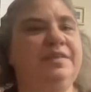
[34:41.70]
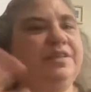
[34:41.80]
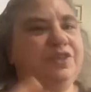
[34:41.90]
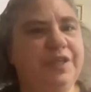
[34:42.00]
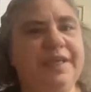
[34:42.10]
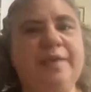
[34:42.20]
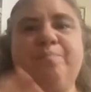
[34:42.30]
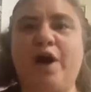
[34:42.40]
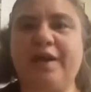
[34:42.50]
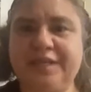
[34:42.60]
She
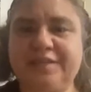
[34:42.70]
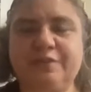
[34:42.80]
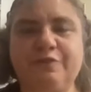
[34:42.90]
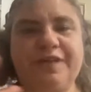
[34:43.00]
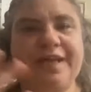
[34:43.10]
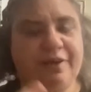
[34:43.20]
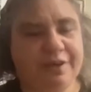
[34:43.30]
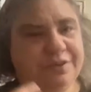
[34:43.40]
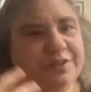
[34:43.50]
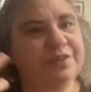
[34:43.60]
embodies different
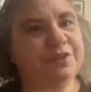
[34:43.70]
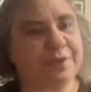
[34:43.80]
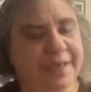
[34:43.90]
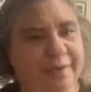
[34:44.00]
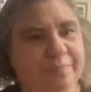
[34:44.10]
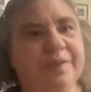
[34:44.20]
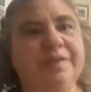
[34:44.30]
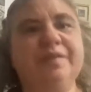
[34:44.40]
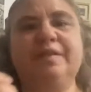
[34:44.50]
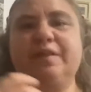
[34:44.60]
characters in the dream
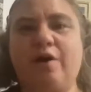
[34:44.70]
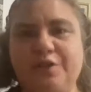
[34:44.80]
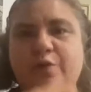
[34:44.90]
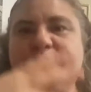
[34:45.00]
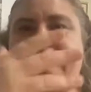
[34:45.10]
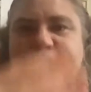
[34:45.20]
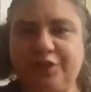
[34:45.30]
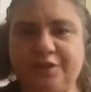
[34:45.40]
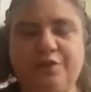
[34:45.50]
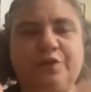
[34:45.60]
and also
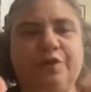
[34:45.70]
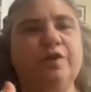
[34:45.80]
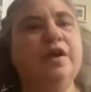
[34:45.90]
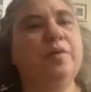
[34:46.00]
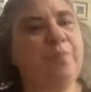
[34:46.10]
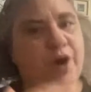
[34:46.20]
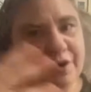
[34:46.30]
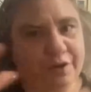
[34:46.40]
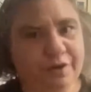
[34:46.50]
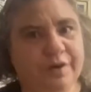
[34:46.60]
imagines her
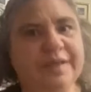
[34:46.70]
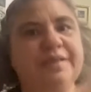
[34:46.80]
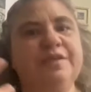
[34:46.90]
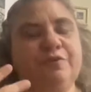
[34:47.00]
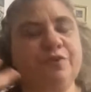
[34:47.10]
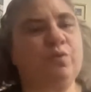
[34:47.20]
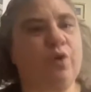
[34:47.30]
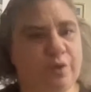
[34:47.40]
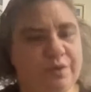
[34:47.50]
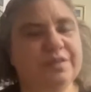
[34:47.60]
partner in different
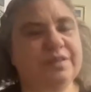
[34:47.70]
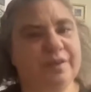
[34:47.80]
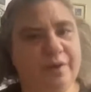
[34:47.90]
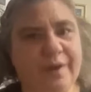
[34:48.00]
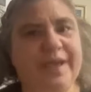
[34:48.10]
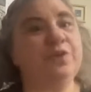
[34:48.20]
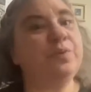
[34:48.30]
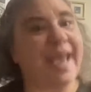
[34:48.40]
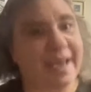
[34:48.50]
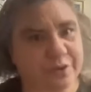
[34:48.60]
roles. Okay, you
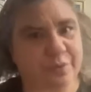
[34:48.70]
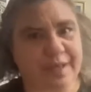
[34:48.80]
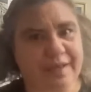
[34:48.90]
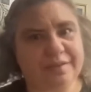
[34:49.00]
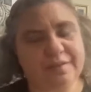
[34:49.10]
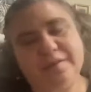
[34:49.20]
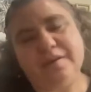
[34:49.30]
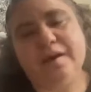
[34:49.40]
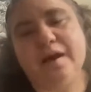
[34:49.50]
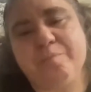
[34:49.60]
can do that.
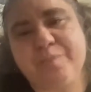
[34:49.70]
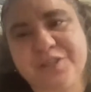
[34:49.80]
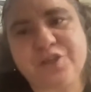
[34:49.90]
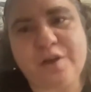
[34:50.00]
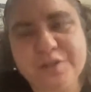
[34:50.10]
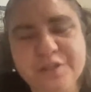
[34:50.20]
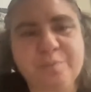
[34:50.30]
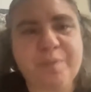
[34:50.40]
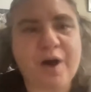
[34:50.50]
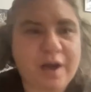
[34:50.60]
But it's also
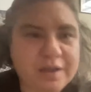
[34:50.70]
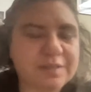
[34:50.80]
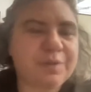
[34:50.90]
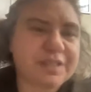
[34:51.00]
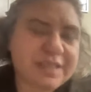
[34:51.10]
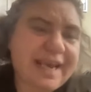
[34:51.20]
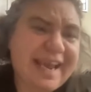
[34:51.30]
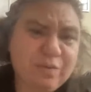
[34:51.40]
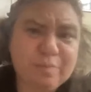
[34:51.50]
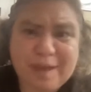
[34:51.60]
possible to say, hey,
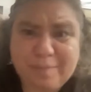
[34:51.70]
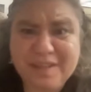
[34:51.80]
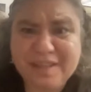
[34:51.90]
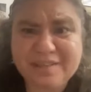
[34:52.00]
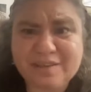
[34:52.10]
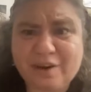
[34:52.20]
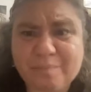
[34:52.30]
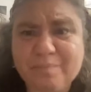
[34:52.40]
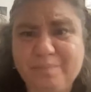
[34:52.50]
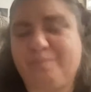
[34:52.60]
well, maybe these are
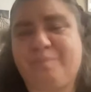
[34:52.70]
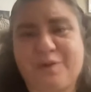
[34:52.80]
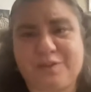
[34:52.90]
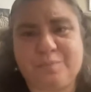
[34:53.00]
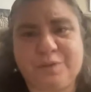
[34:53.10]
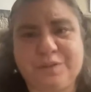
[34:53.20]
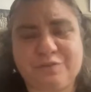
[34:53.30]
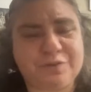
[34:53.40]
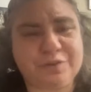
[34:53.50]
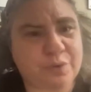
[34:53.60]
multiple
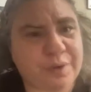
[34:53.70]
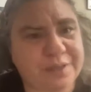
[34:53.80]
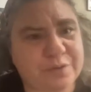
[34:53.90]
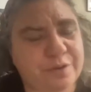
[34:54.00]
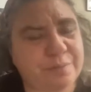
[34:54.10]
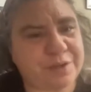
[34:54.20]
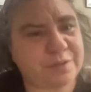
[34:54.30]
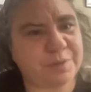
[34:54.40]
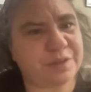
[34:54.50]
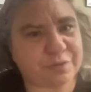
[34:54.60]
different stories with
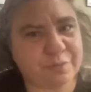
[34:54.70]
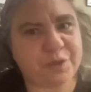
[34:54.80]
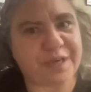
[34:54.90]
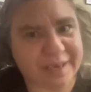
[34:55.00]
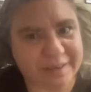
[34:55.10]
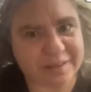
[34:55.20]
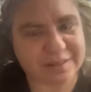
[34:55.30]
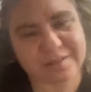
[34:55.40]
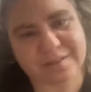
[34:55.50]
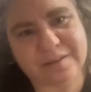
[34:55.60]
multiple different
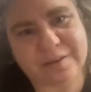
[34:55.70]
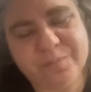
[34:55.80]
protagonists.